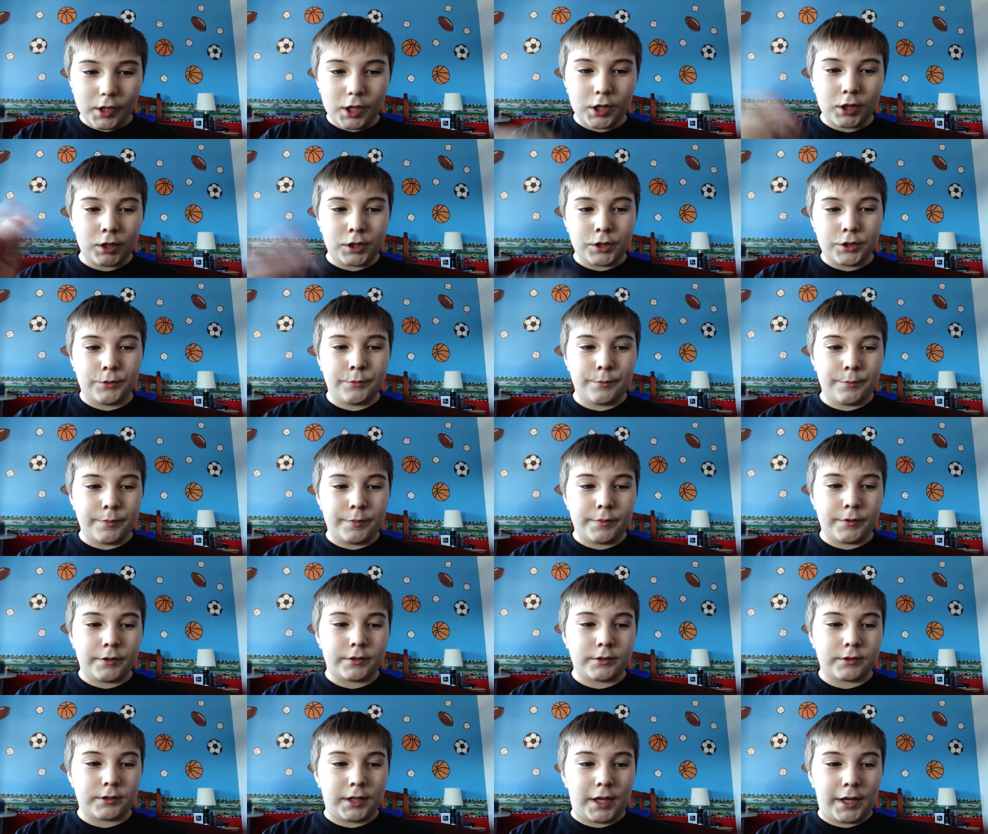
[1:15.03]
other
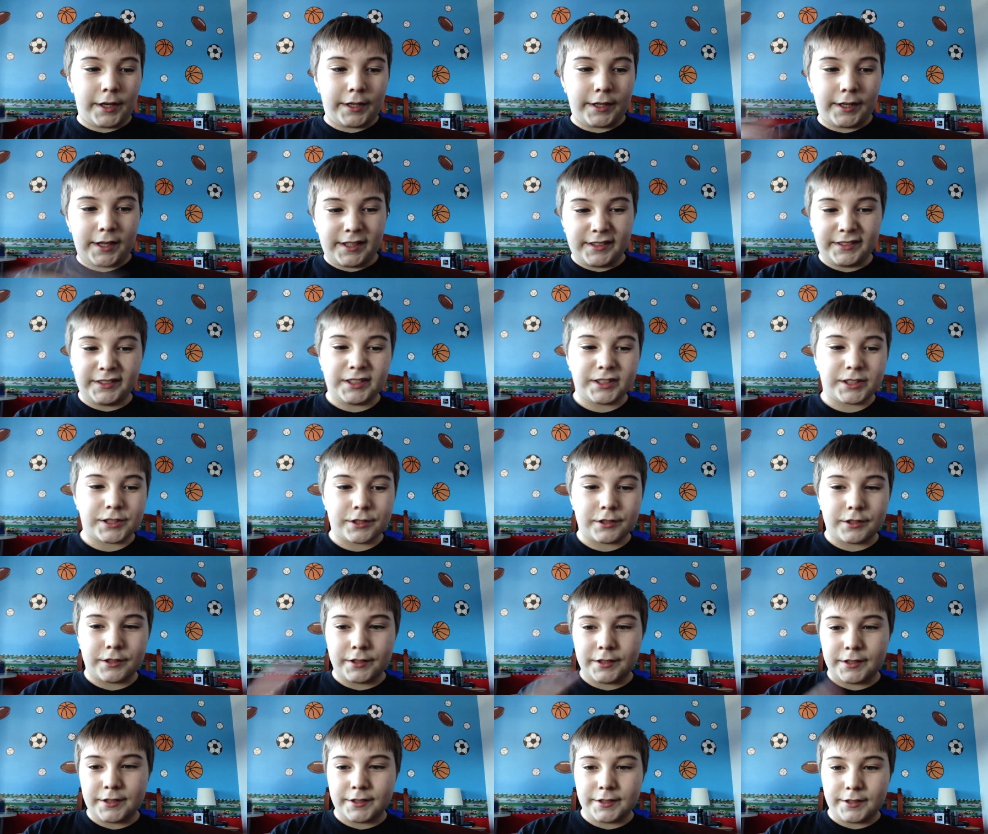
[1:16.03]
like
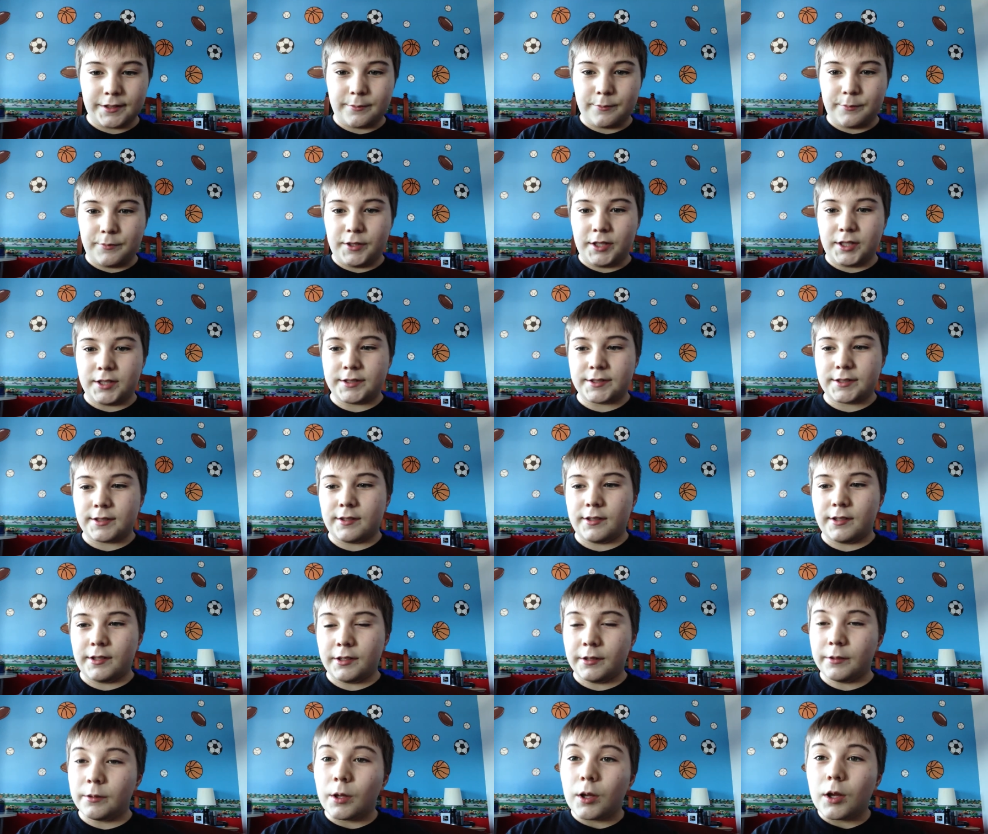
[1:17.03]
Kingston is a big
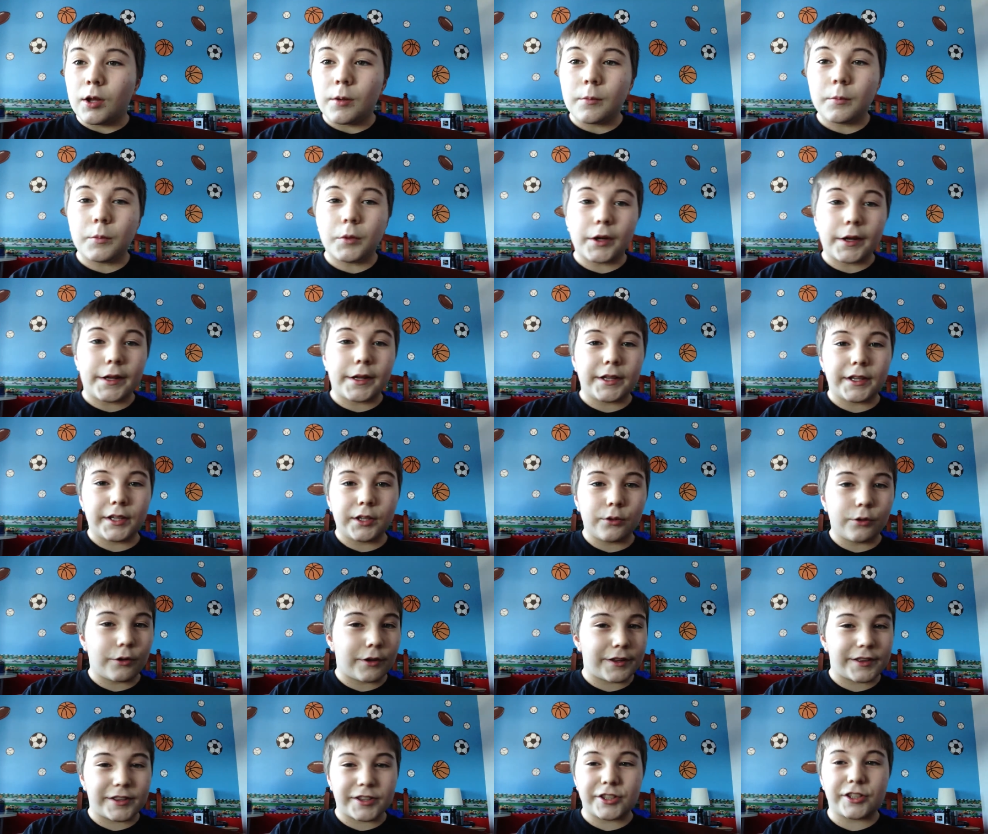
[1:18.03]
city, but here
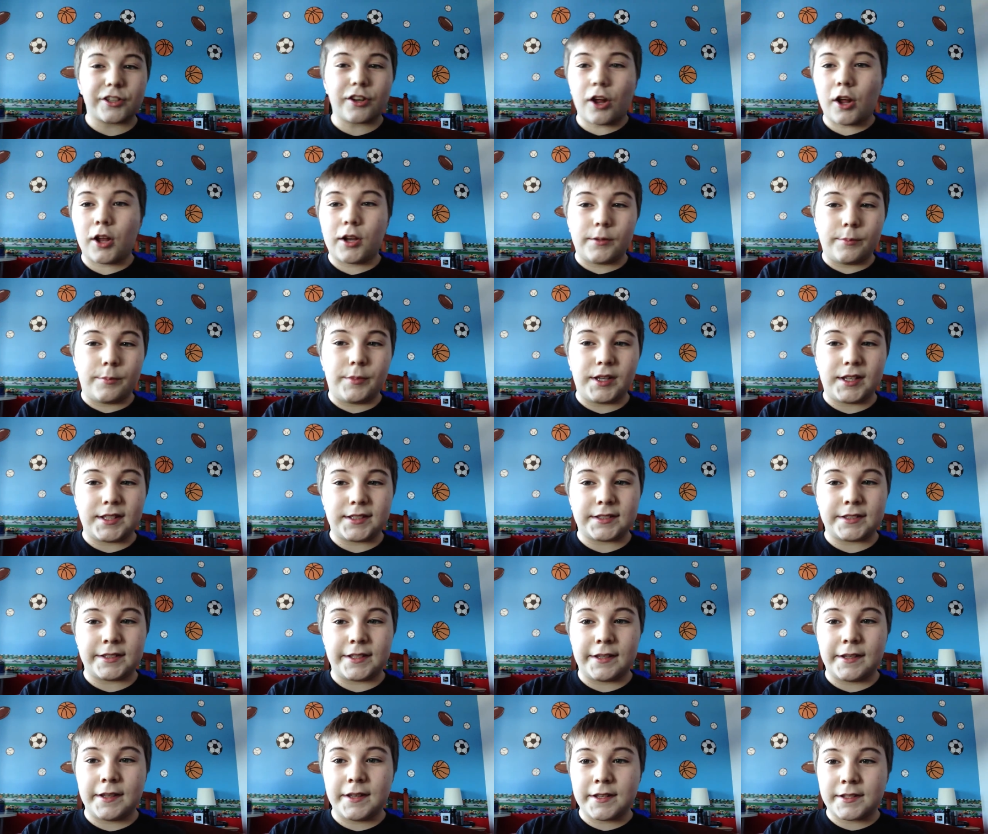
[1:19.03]
it's not a big
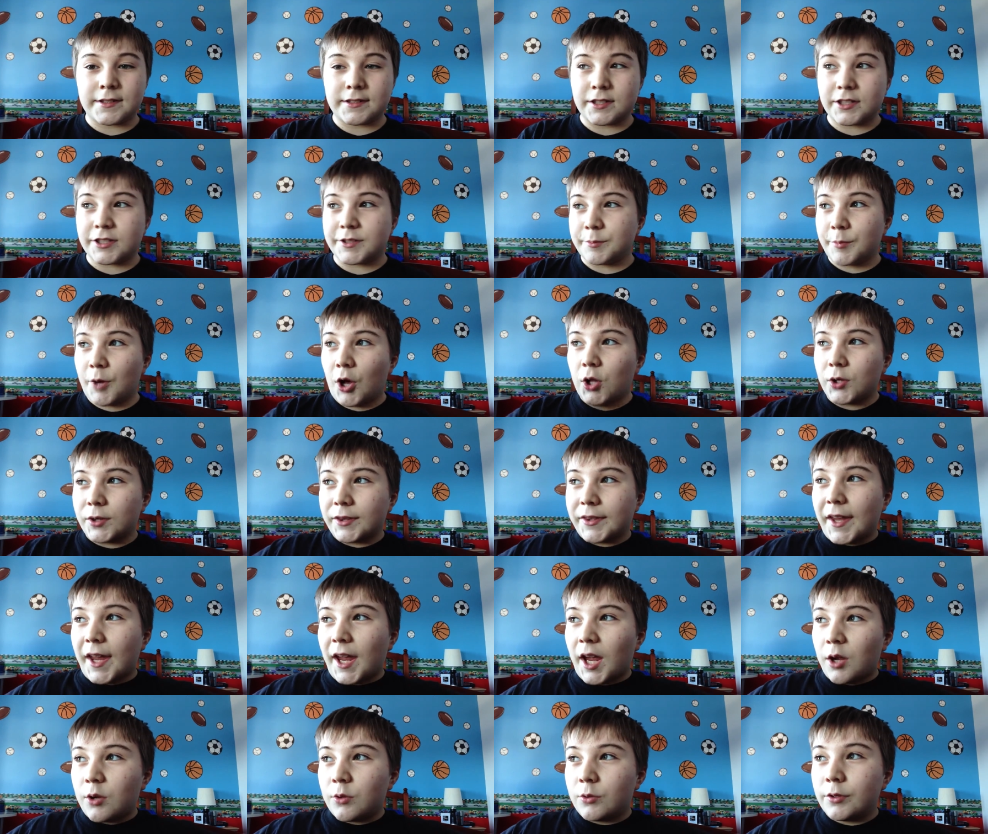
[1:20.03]
city. It's a small
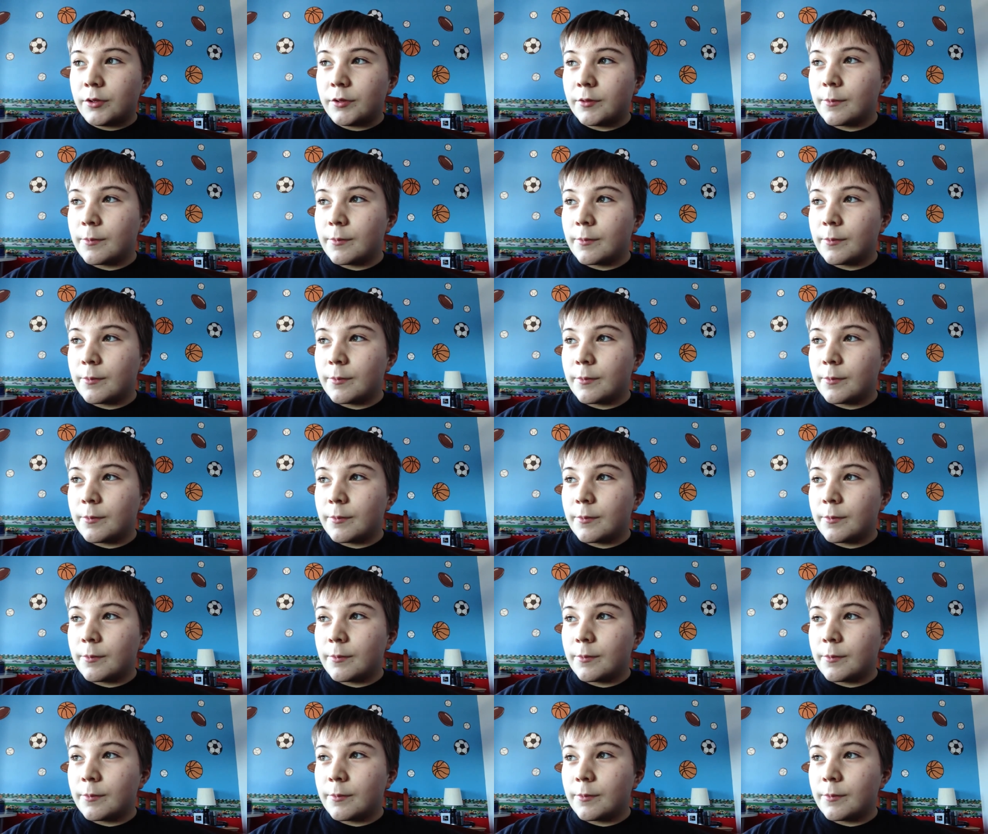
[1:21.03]
town,